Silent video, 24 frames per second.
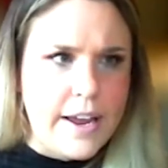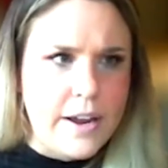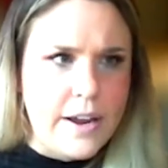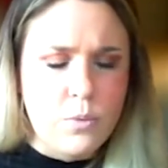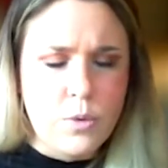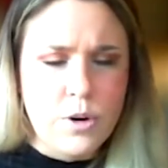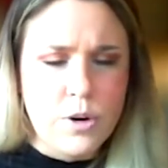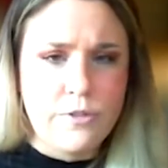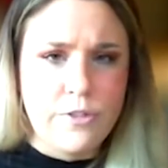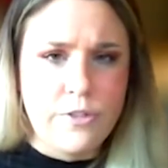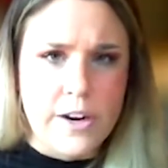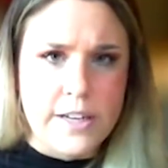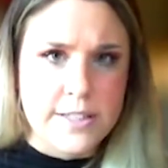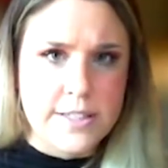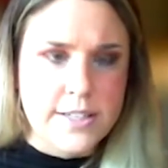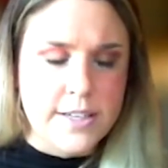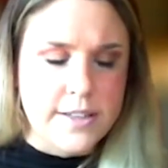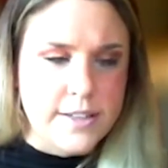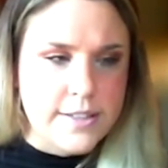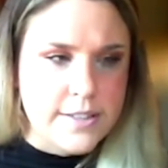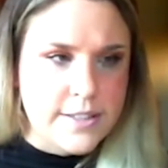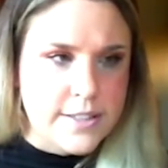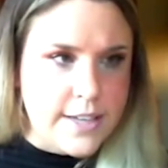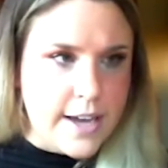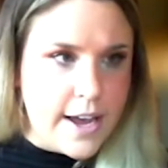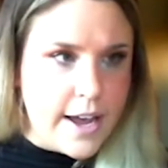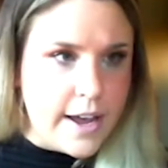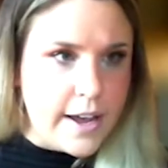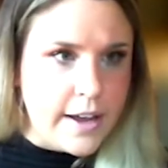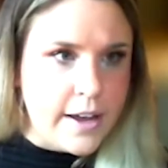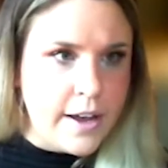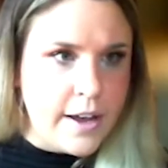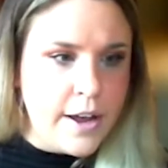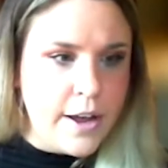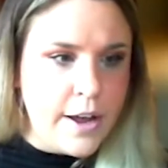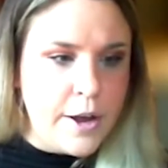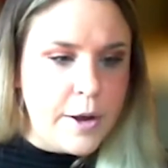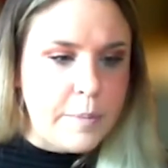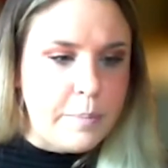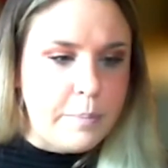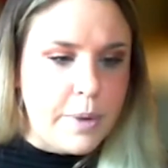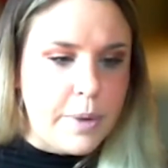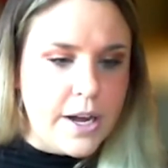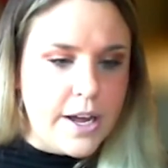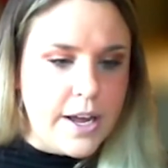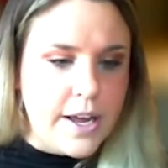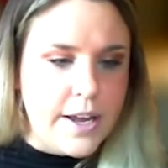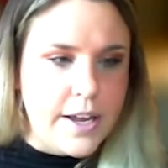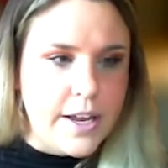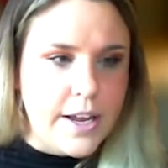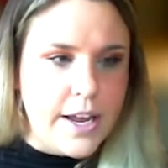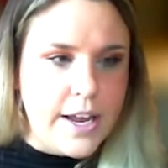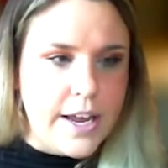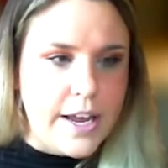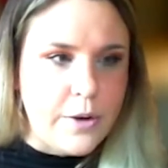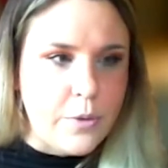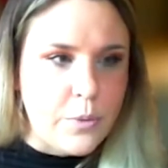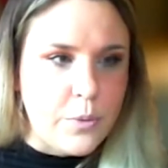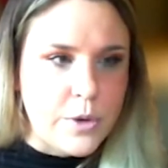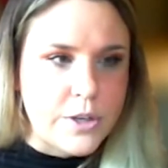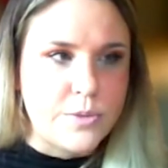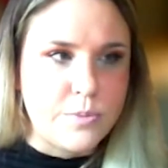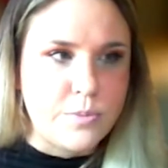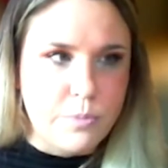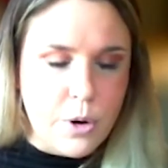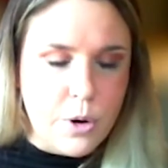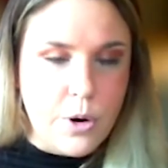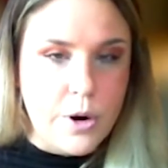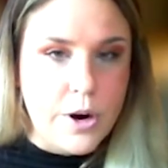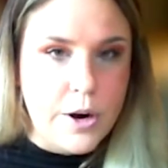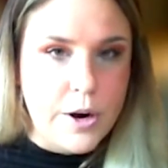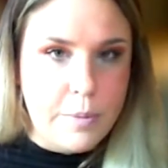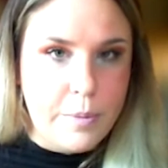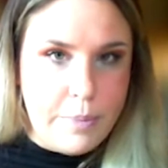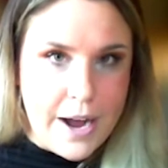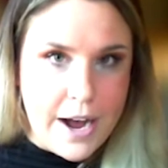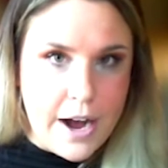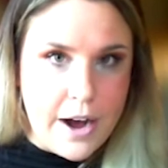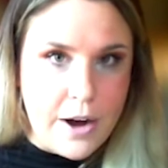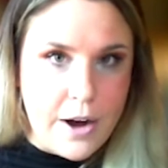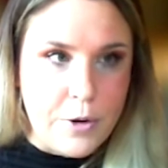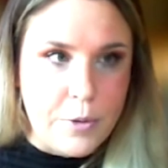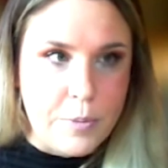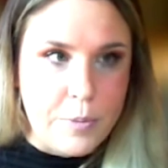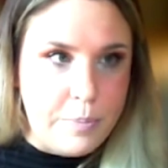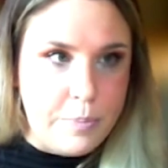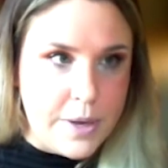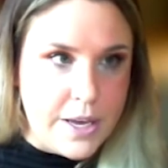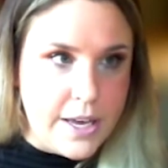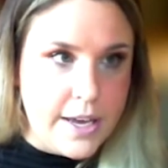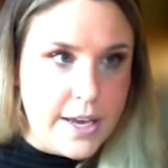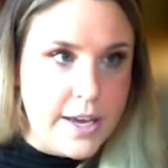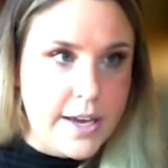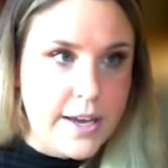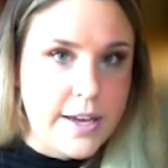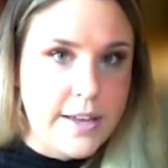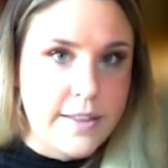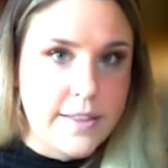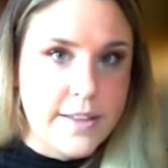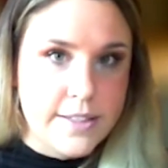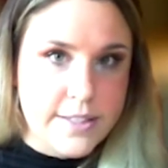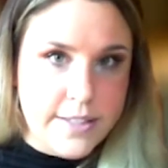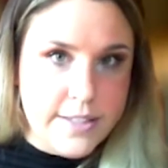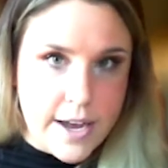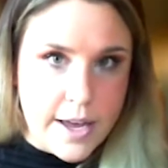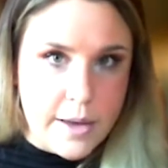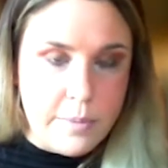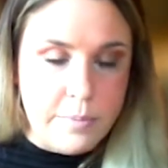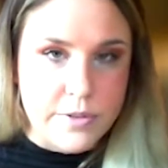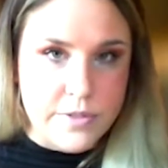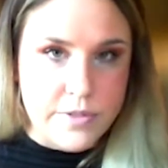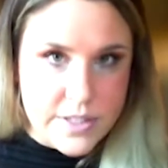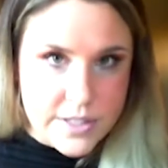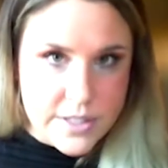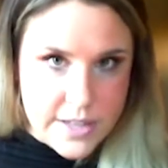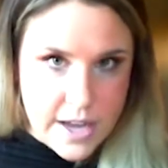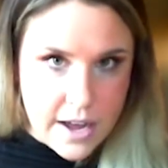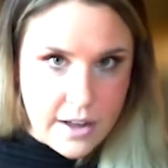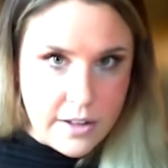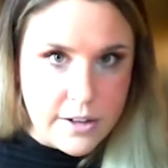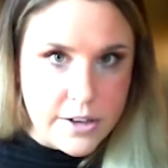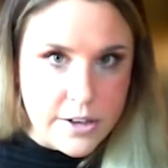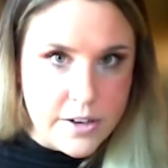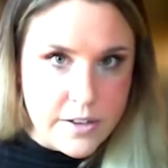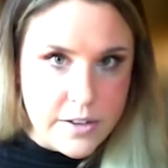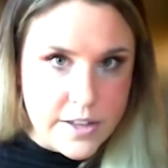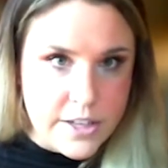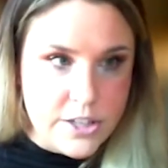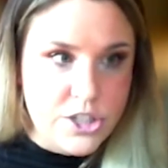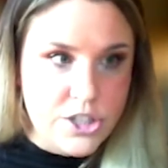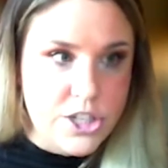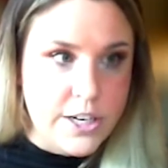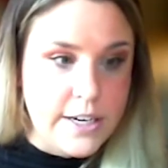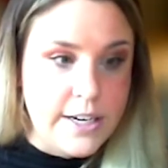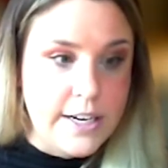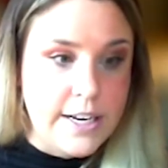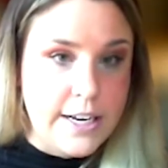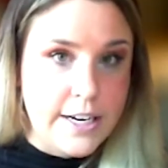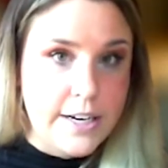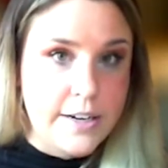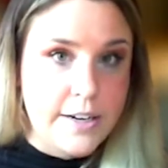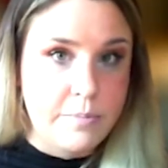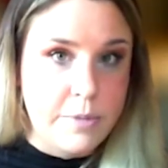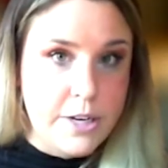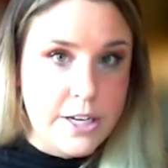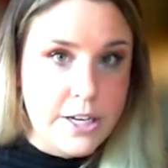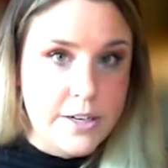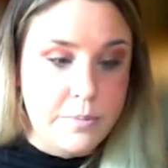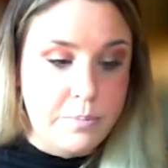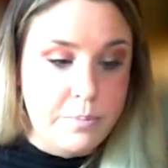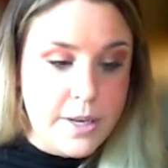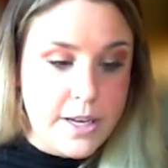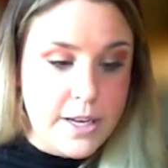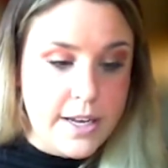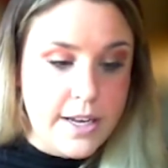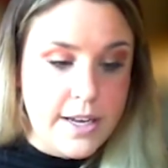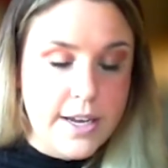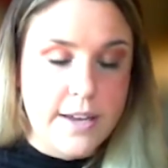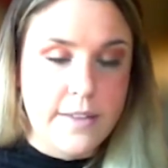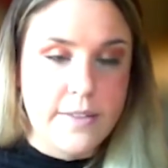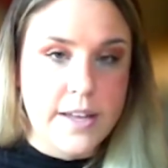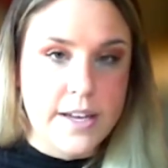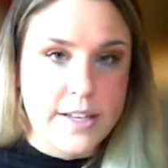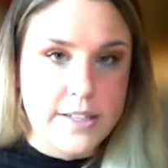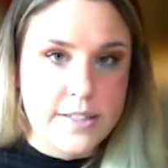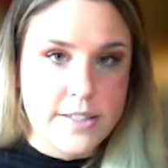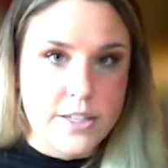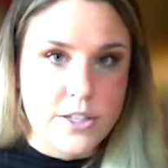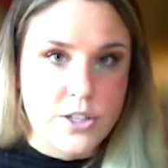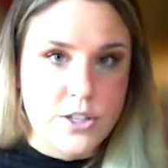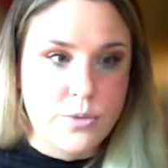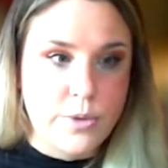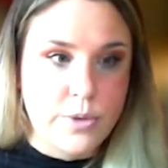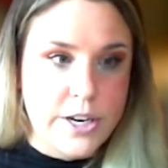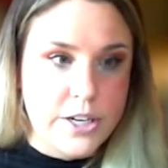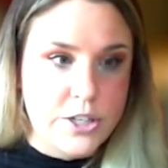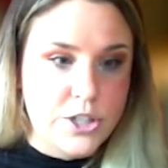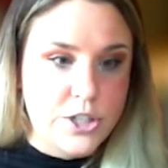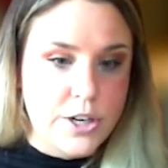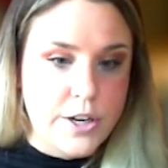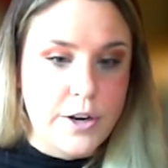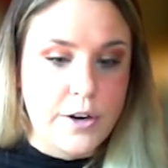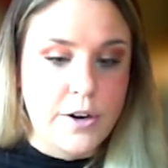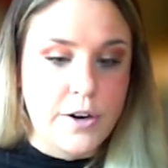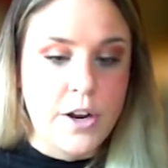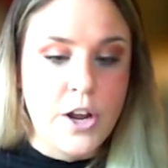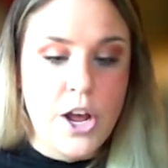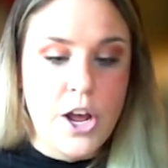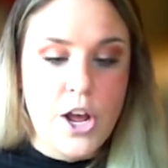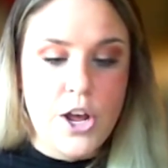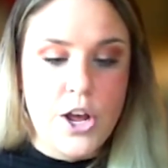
And we're friends to this day, but it was more about being the type of seller that she needed me to be in that situation,